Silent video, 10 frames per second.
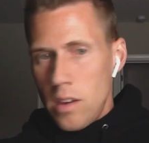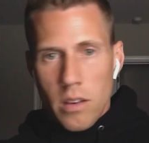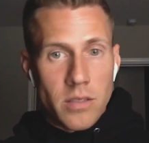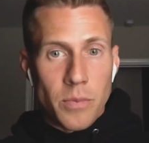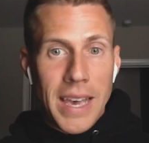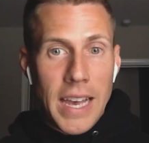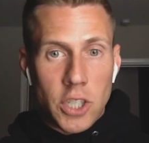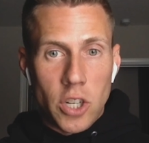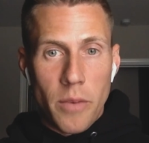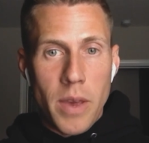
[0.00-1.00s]
Some
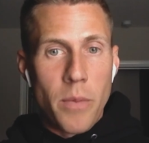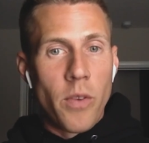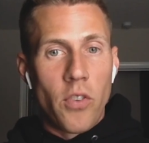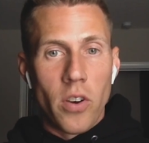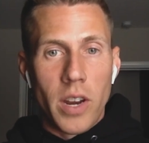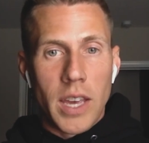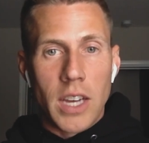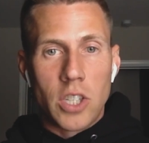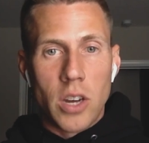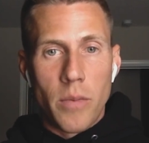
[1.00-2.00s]
ketchup, maybe if you're into
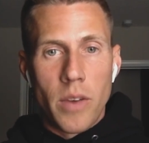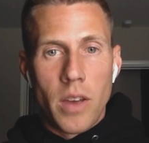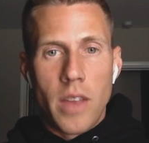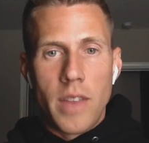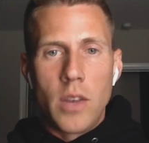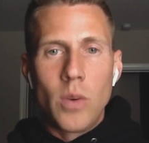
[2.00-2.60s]
ketchup. And then you